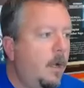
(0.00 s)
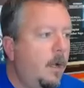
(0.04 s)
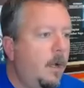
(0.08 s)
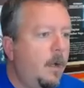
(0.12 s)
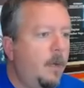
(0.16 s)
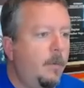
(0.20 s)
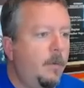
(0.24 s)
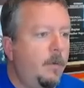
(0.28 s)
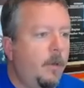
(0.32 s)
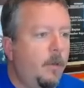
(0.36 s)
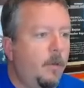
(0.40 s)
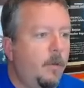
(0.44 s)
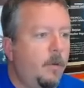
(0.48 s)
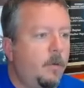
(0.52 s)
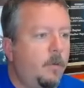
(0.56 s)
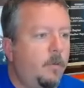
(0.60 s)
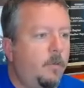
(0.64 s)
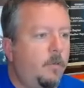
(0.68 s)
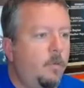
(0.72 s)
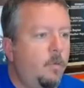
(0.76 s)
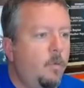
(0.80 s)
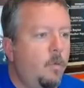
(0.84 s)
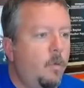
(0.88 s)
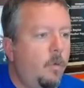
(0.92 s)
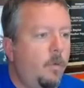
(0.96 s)
Another
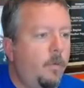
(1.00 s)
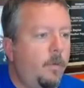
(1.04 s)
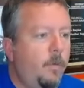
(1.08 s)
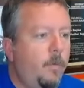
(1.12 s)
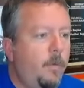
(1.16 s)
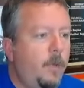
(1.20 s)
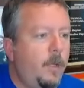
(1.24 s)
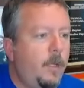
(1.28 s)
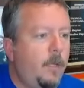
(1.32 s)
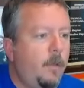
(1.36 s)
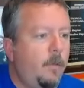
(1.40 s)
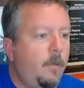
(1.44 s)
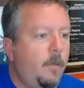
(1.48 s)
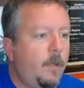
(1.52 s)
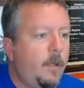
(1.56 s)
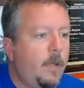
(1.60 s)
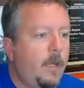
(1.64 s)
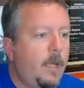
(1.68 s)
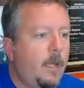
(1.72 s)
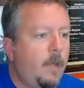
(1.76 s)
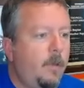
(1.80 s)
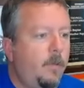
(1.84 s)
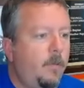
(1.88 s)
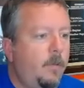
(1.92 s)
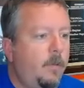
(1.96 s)
tool that we can
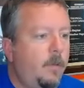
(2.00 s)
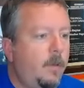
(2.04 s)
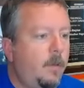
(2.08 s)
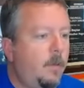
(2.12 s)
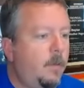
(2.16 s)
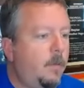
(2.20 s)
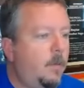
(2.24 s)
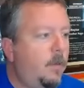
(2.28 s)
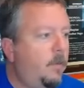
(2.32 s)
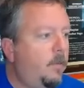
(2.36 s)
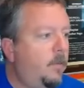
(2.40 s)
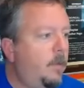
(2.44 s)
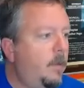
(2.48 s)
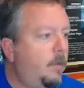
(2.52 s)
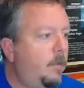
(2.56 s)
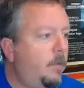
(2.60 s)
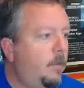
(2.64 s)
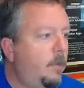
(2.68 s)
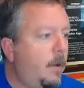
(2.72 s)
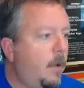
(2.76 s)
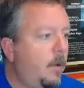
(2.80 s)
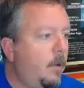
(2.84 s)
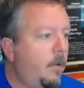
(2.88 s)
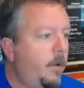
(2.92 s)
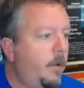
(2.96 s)
look at is the
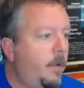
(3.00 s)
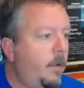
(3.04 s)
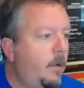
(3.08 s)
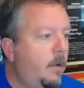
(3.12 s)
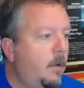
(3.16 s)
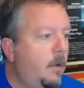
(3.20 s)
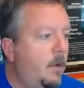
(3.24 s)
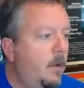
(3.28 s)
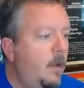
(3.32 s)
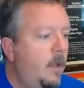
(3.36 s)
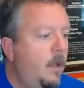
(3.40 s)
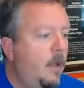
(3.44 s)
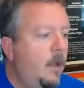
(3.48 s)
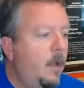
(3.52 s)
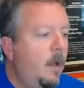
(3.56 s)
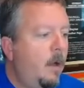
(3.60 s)
SIPS model here,